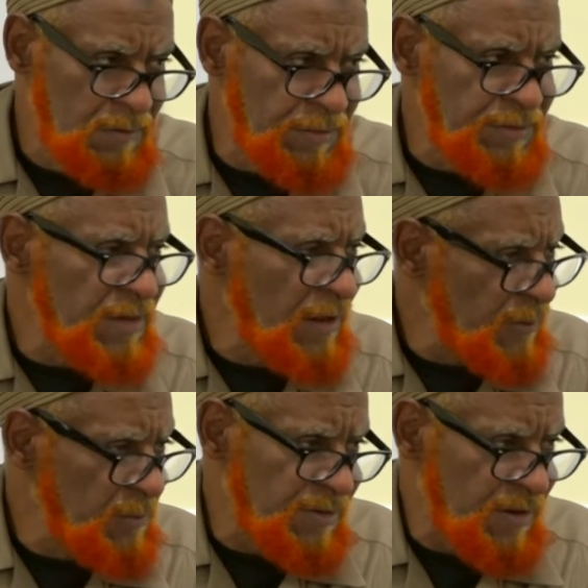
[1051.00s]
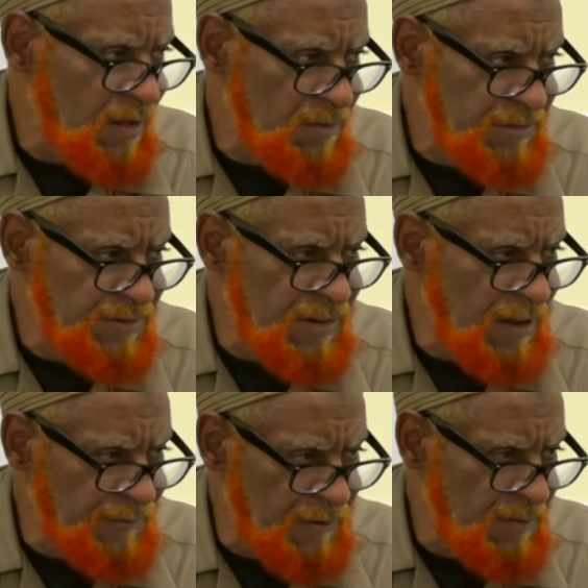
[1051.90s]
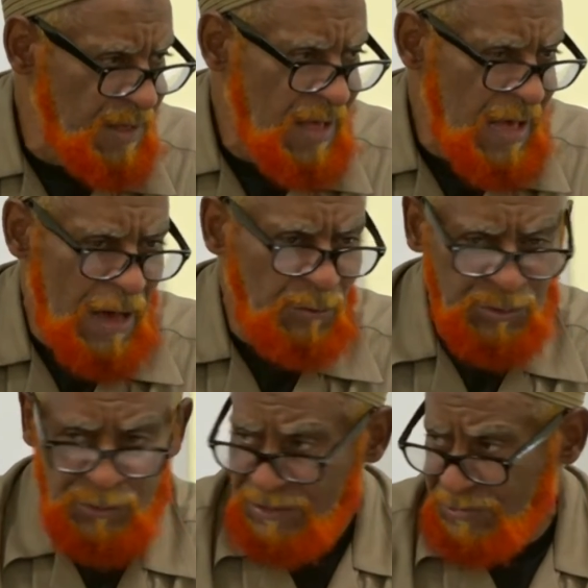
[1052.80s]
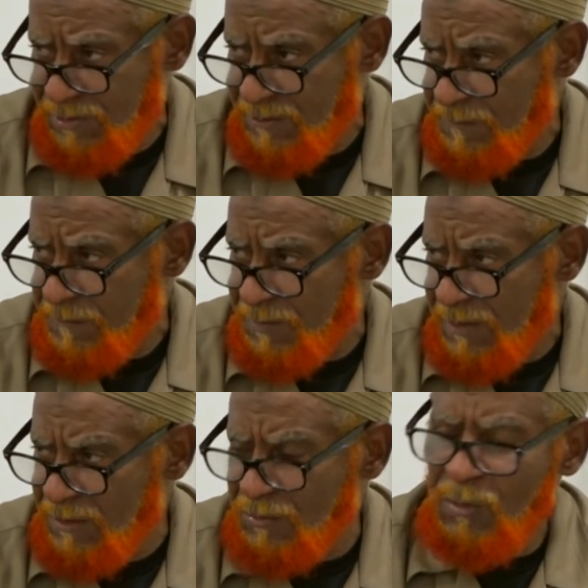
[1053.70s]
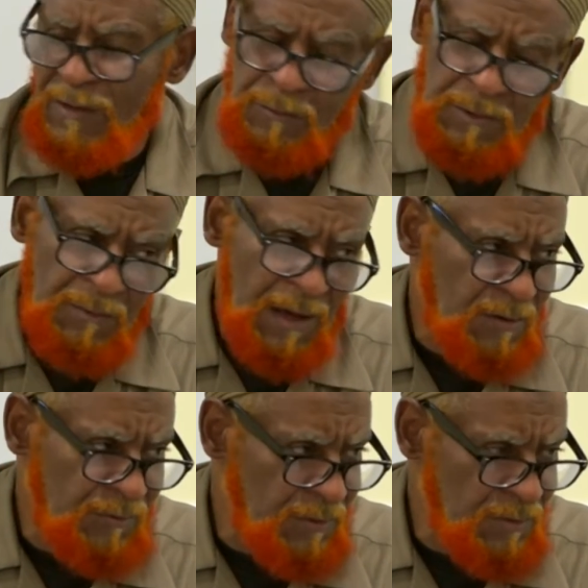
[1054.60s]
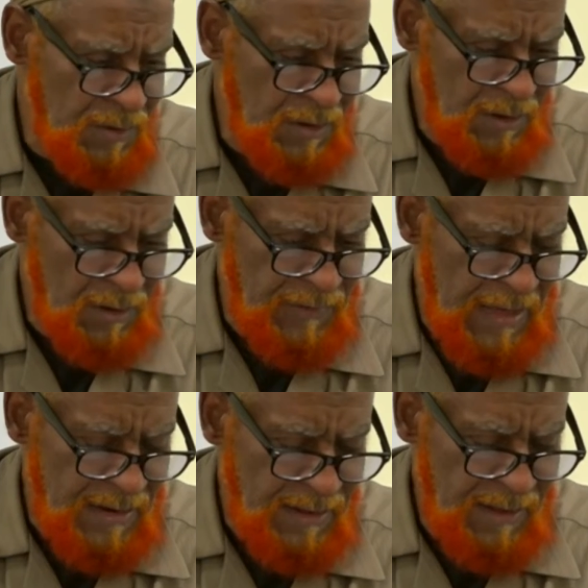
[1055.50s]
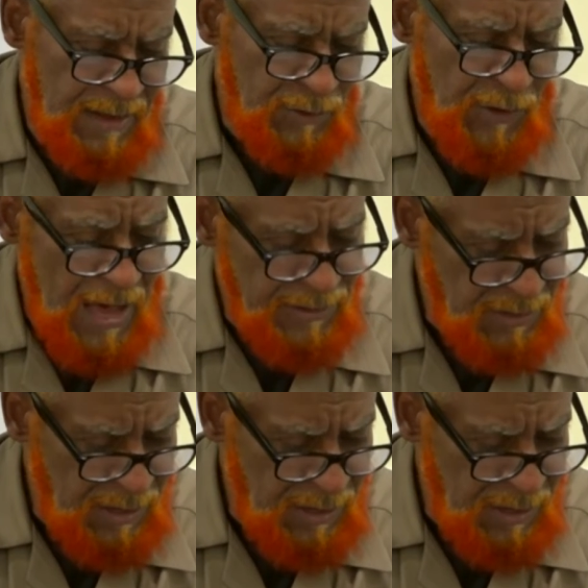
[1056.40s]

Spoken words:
This is not from Islam. This is not from our tradition. And so we have to be mindful of that and try to,